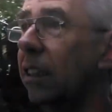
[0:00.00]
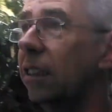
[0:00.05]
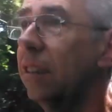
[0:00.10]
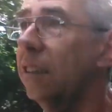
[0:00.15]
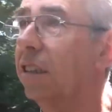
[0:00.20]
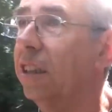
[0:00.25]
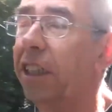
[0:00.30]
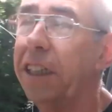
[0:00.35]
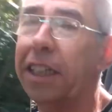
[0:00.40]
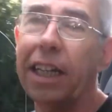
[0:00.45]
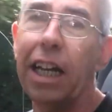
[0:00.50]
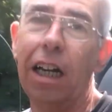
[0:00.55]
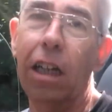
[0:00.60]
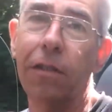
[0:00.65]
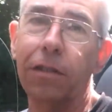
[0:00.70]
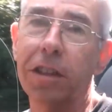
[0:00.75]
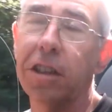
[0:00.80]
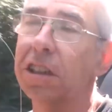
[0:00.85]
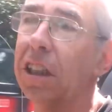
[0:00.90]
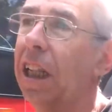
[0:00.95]
over's
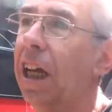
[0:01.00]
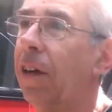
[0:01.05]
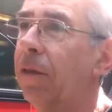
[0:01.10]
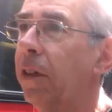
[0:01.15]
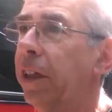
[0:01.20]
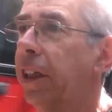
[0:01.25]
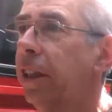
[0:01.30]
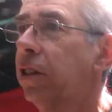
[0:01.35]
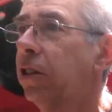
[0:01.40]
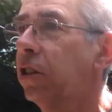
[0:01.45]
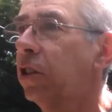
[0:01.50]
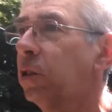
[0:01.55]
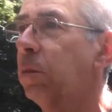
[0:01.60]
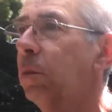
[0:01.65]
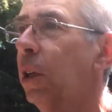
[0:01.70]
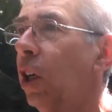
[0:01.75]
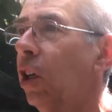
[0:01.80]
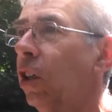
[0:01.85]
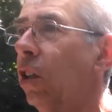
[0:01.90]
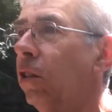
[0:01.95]
lovely and smooth,
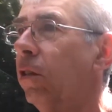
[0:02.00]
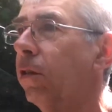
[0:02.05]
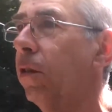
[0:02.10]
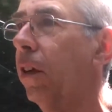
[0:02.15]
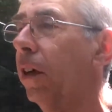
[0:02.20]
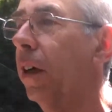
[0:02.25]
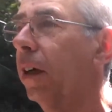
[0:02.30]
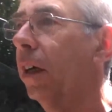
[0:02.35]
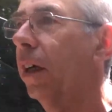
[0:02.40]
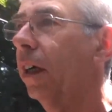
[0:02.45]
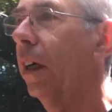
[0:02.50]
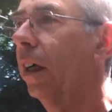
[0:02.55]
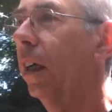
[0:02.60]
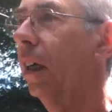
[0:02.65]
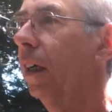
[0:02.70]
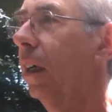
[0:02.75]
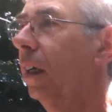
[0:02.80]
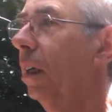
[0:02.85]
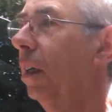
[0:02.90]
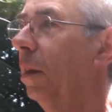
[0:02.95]
but
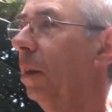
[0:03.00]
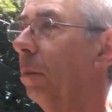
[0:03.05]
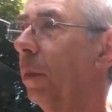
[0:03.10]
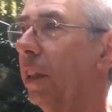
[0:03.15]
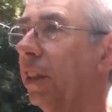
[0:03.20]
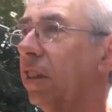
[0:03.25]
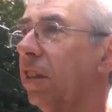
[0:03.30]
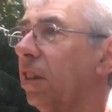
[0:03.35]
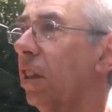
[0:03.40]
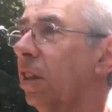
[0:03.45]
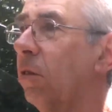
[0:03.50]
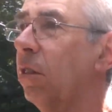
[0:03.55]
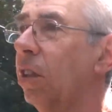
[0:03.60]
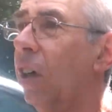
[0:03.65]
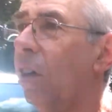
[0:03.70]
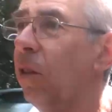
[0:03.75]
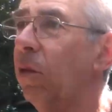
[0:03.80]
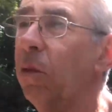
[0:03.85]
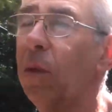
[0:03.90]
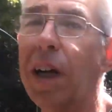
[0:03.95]
it's still not
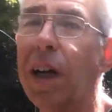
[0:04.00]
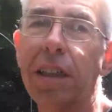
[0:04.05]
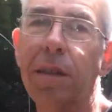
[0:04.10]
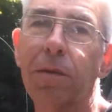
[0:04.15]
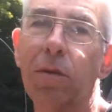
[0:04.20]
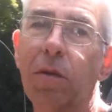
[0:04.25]
running right.